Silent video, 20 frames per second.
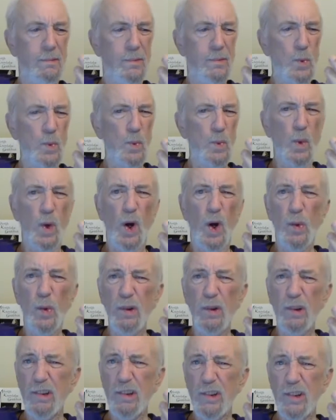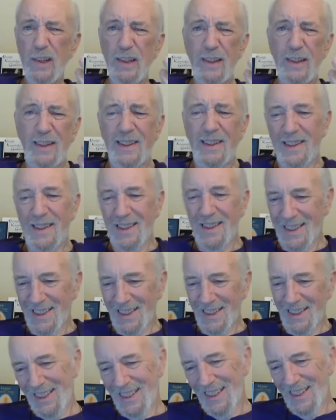walrus?
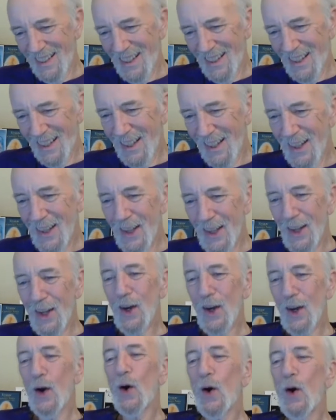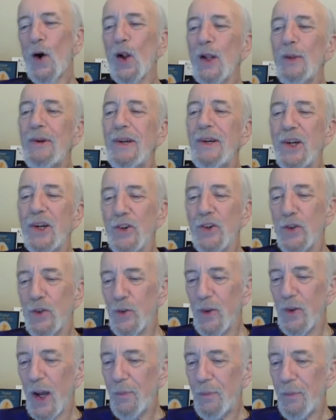Only because
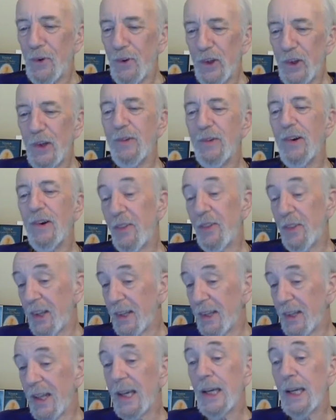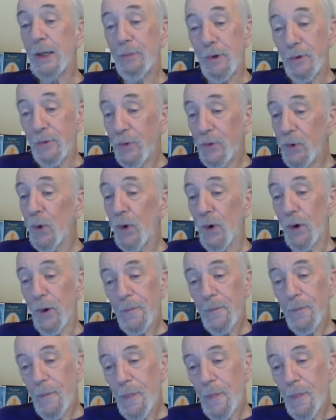you've not perceived anything like it before.